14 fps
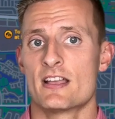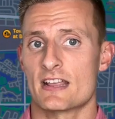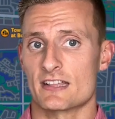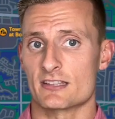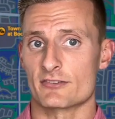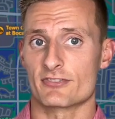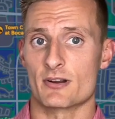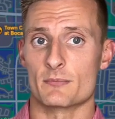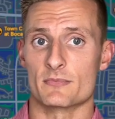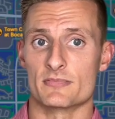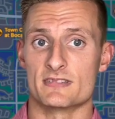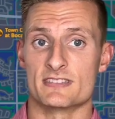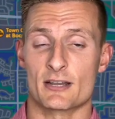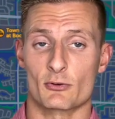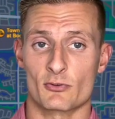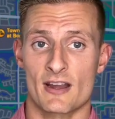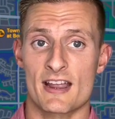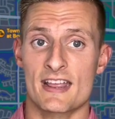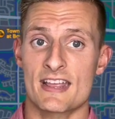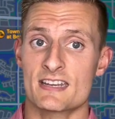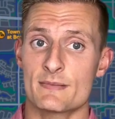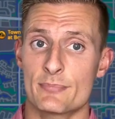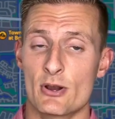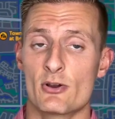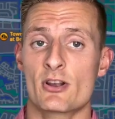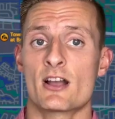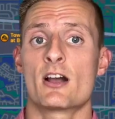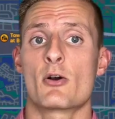either from Del Rey into
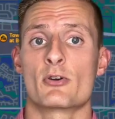Boca,